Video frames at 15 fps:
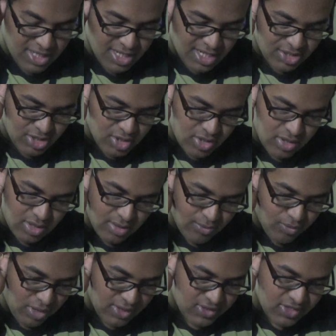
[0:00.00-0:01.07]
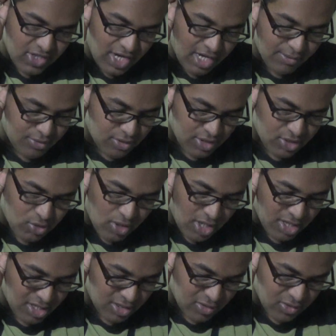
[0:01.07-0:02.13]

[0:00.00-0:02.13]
not to bring shame to the Straw Hat